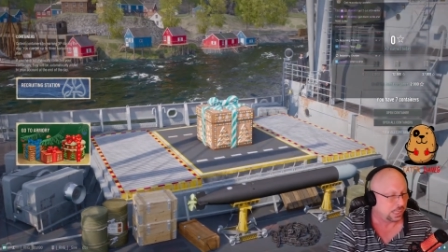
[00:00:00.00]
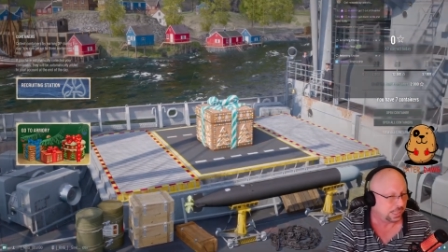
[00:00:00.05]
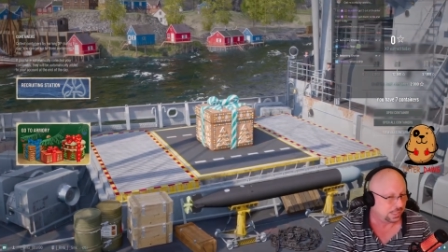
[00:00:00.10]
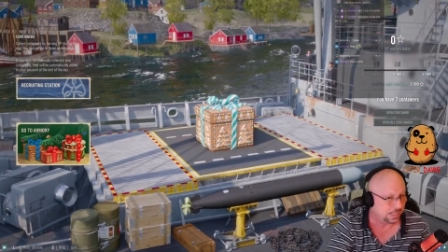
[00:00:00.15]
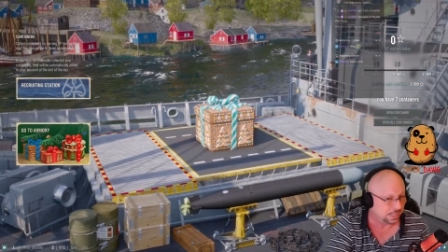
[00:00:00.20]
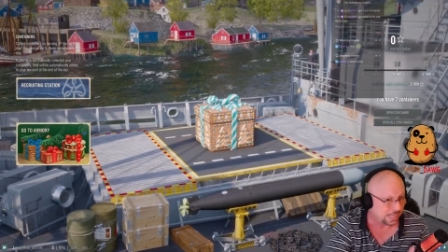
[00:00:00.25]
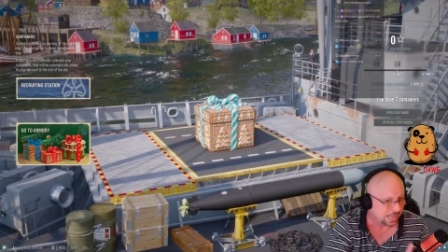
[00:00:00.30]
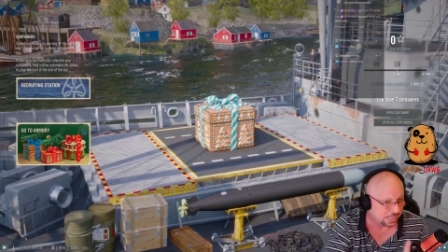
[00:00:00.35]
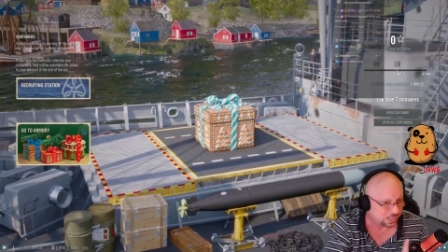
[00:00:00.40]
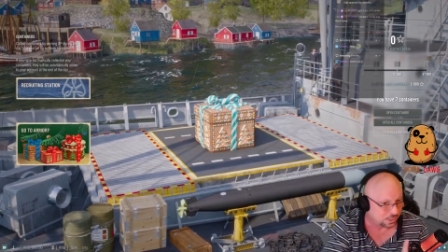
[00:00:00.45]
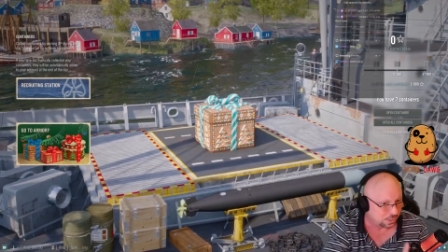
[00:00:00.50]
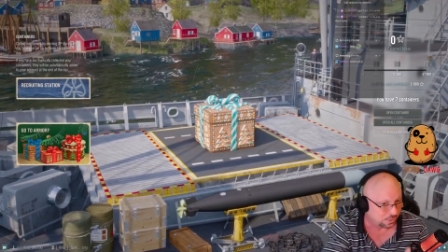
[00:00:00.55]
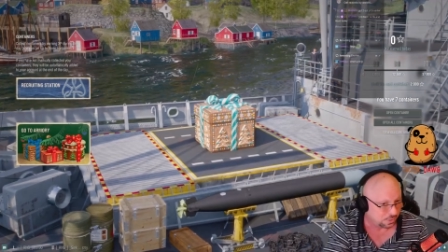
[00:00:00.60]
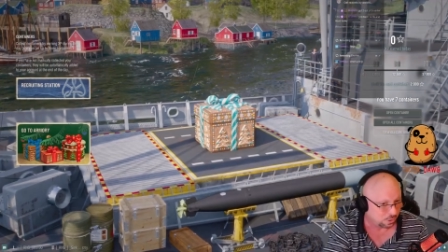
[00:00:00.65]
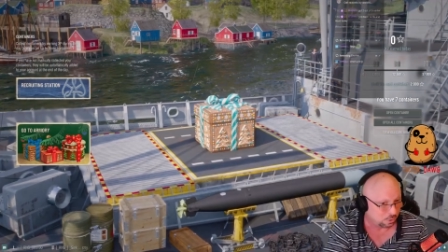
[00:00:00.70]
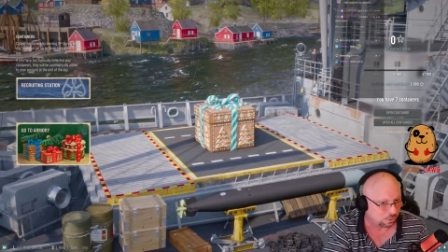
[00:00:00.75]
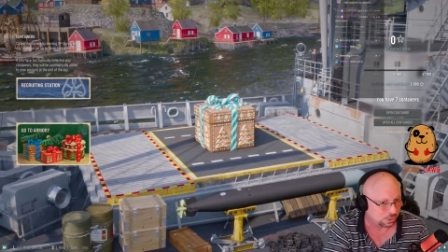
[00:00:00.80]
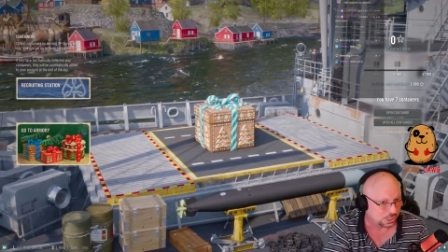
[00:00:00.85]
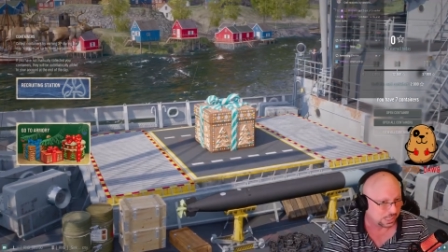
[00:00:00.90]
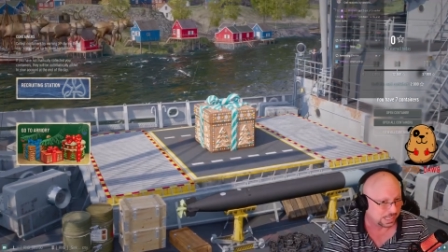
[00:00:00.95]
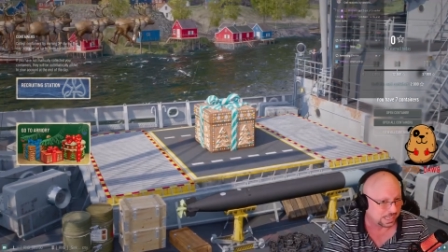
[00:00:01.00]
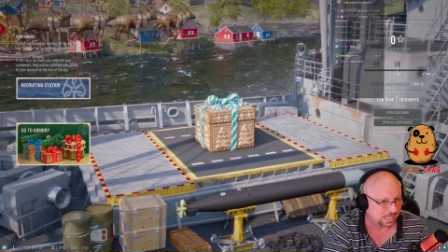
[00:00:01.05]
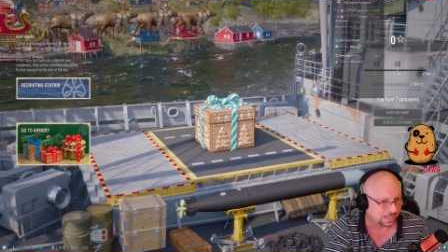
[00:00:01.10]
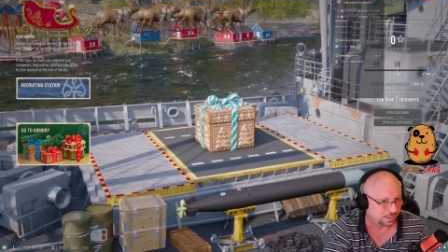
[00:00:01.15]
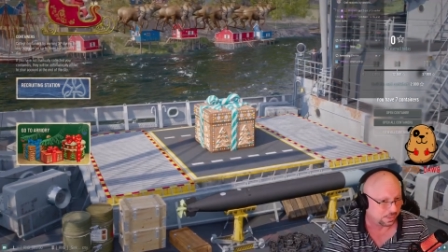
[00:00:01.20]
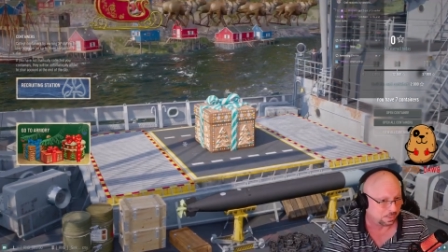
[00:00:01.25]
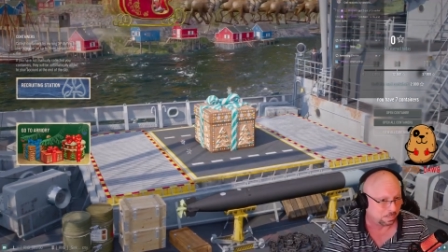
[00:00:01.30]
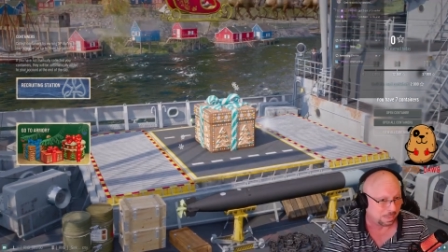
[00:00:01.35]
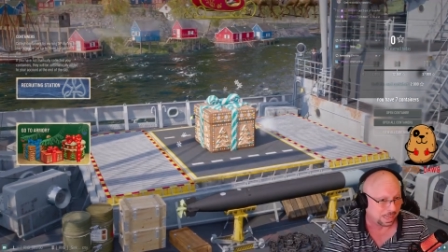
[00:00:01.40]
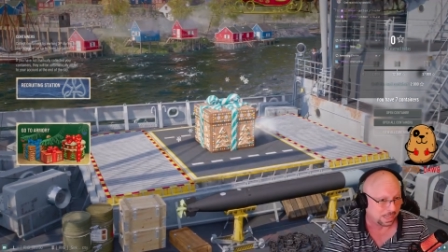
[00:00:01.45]
Today's the
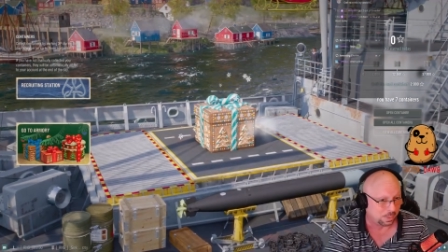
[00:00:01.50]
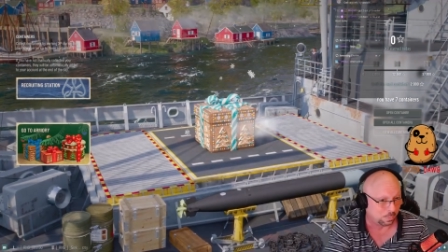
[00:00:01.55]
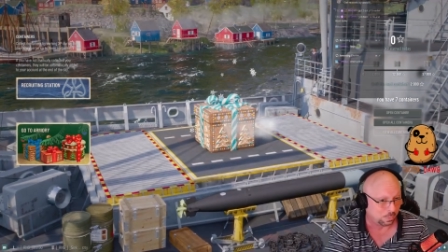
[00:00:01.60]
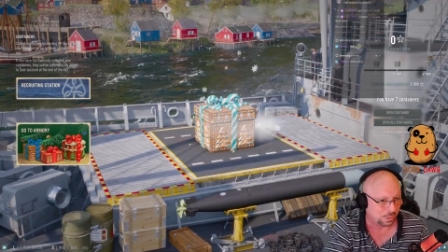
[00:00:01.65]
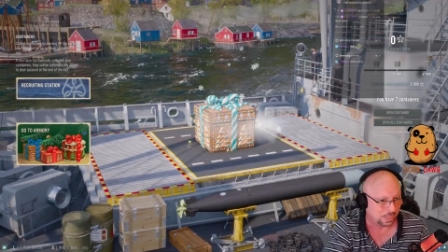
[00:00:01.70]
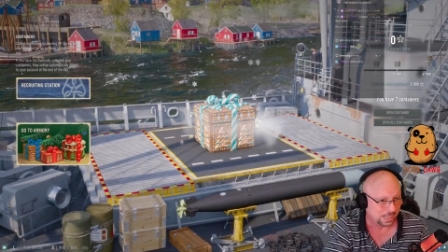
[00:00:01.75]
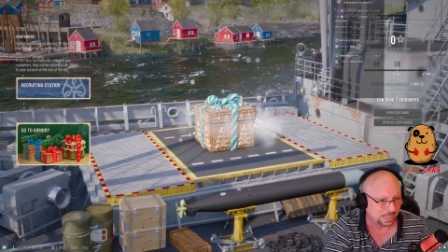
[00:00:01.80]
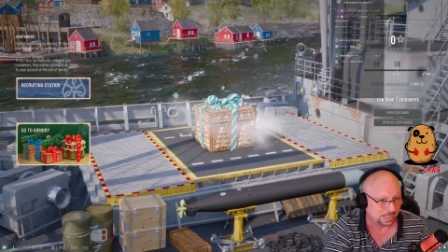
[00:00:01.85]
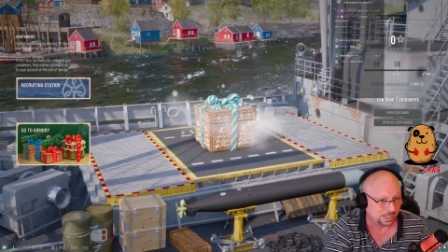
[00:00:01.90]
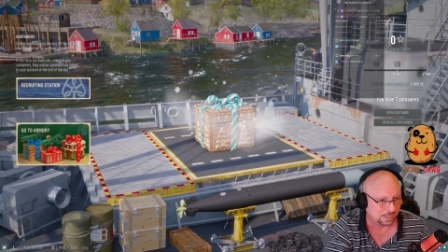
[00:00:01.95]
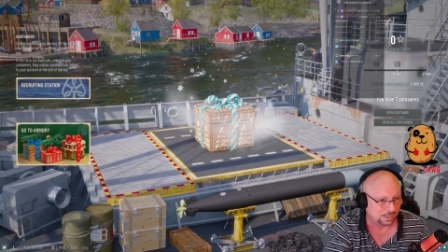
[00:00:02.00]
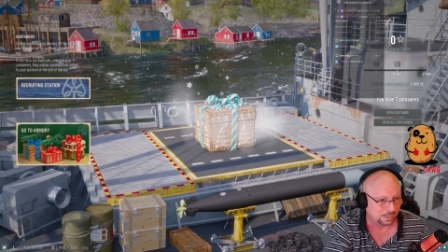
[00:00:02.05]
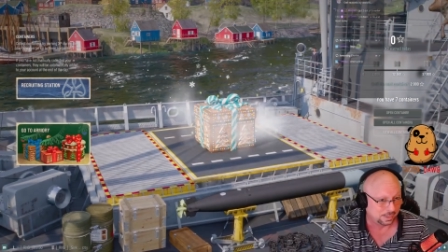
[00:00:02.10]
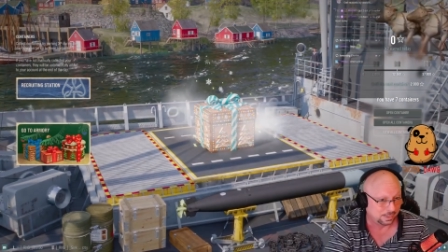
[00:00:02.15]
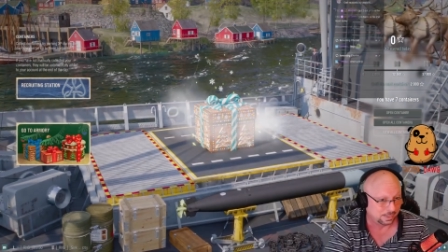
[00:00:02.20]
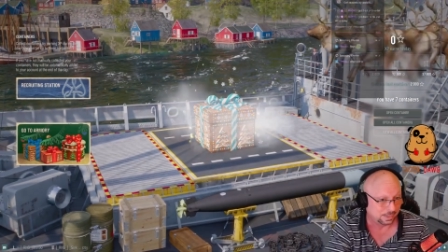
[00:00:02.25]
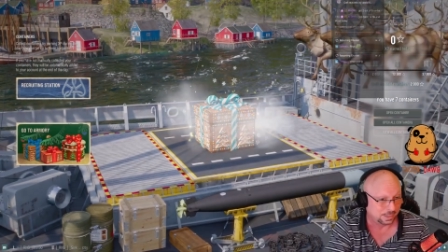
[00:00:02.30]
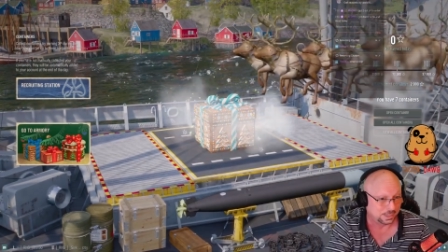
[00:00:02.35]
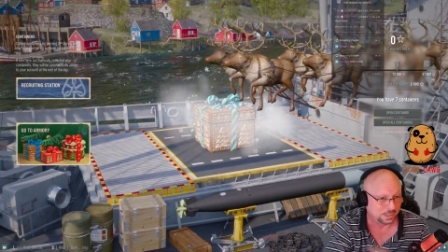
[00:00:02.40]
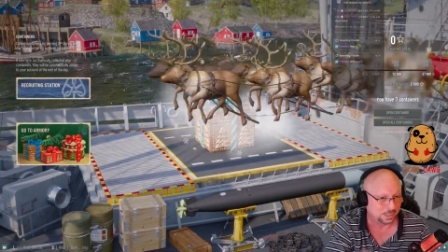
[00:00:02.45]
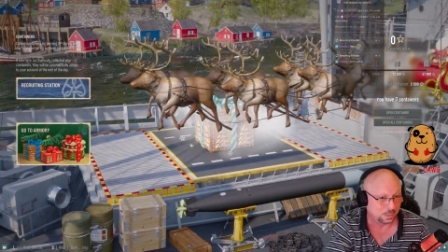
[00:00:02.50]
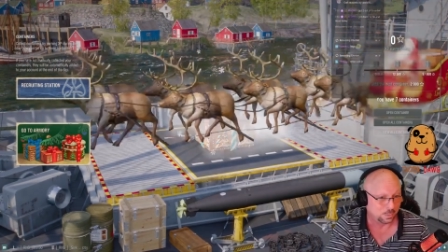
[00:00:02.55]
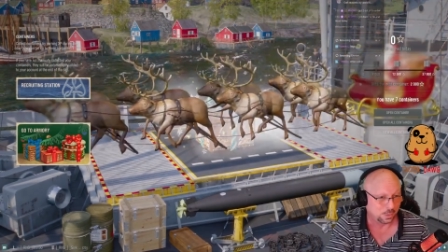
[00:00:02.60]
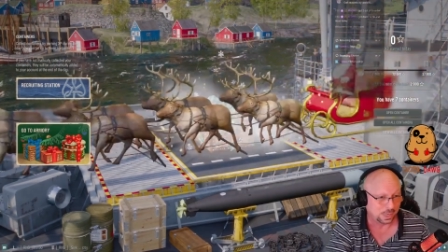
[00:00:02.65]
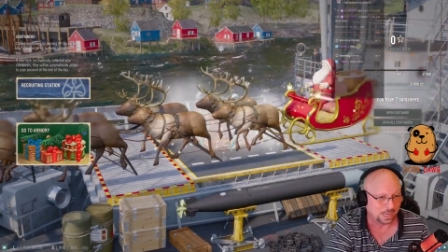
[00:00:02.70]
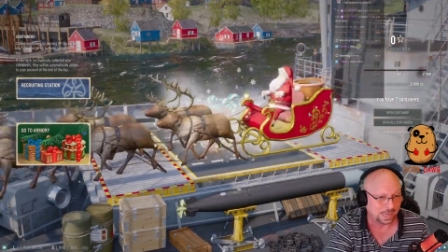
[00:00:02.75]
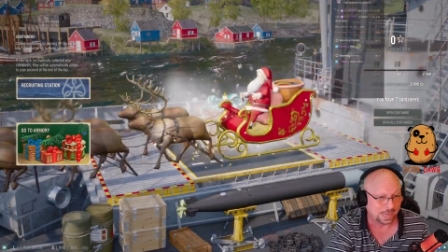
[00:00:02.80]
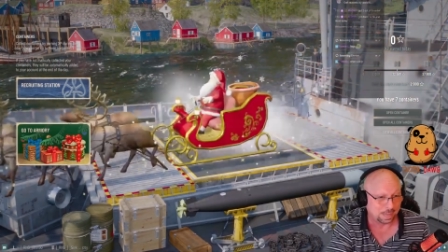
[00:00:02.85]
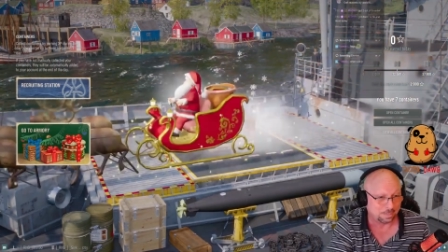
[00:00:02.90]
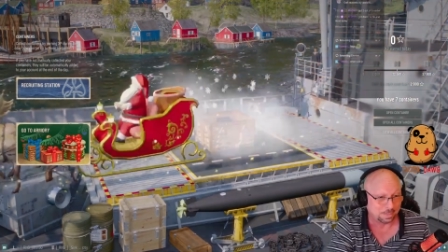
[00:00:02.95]
13th, by the way. Let's see what
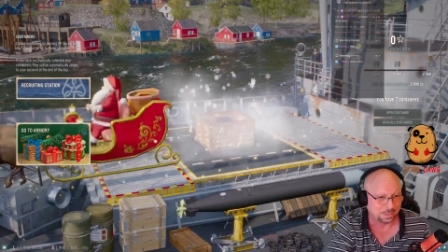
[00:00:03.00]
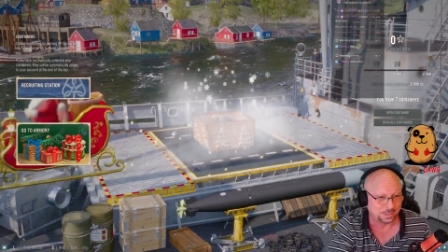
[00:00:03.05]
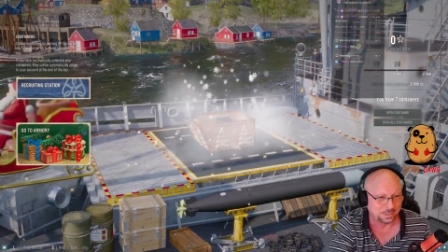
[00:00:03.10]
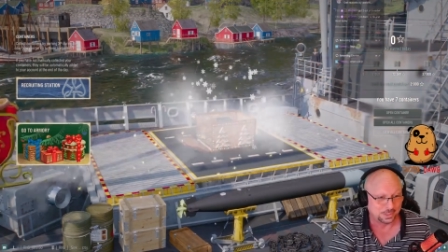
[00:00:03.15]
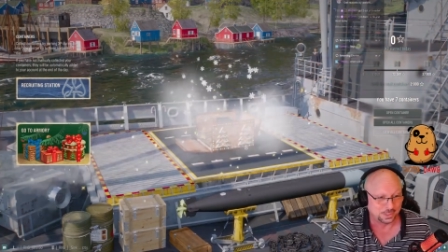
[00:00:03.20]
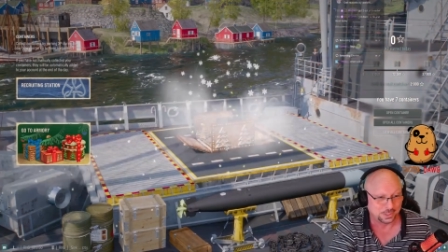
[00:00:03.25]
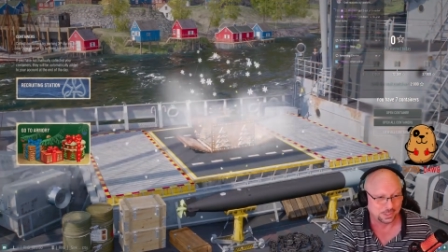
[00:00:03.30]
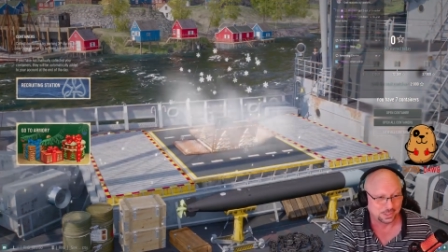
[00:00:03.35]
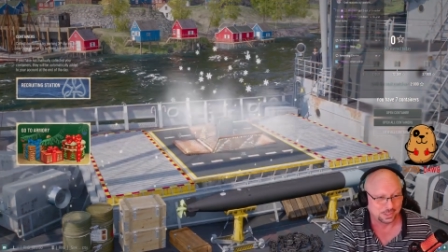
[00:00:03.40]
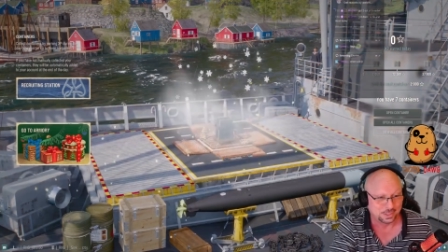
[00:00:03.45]
happens.